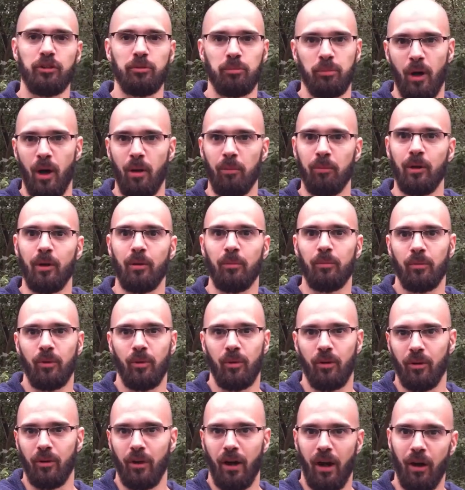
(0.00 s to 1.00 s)
this problem
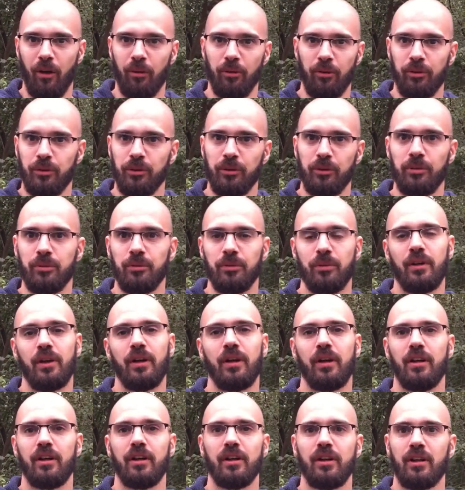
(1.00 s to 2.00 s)
or how do you
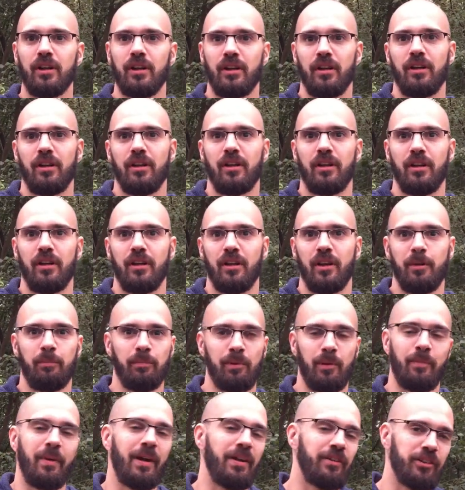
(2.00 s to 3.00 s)

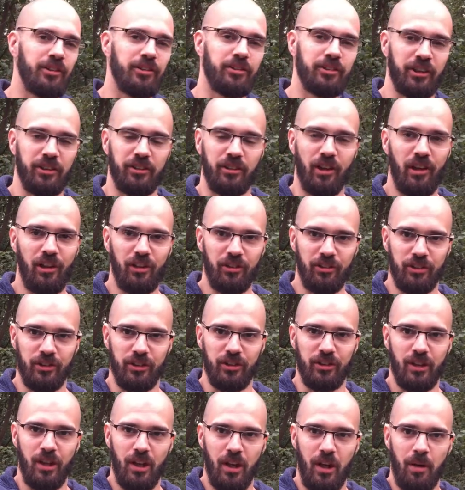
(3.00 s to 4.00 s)
implement this
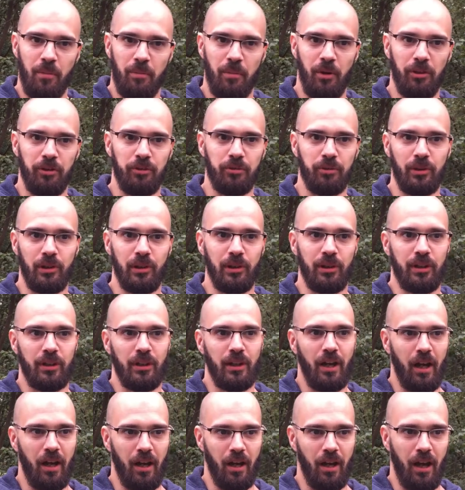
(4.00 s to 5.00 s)
technology, but
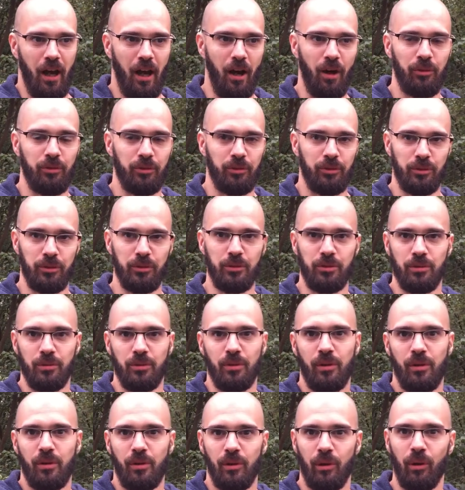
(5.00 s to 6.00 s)
really how do you
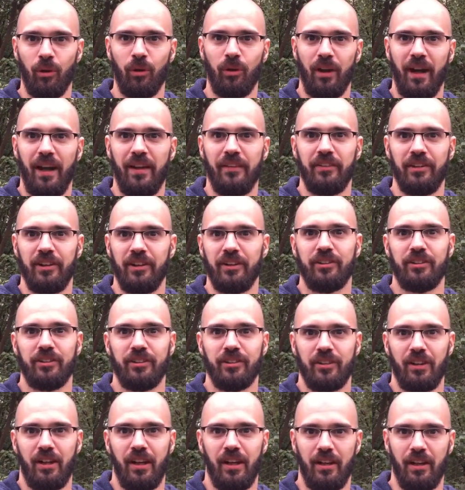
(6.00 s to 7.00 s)
look at this
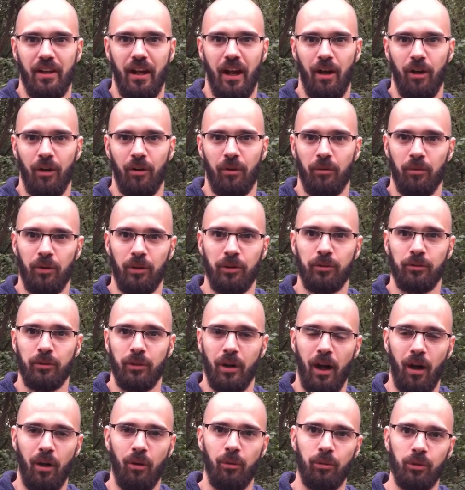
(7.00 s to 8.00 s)
and
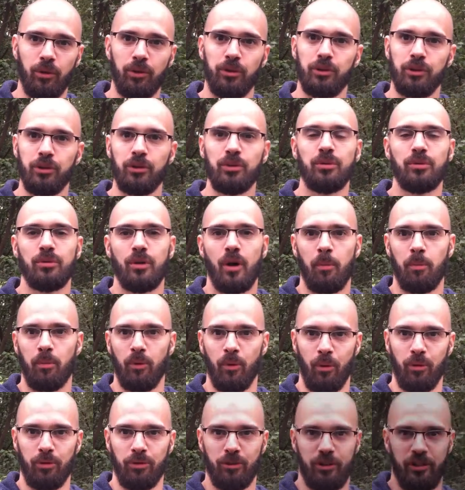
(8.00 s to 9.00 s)
how would you
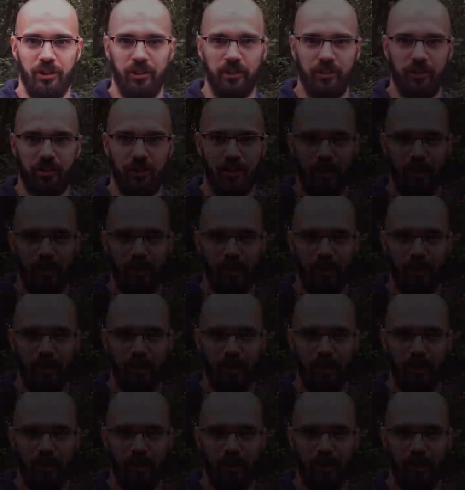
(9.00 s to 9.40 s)
approach this?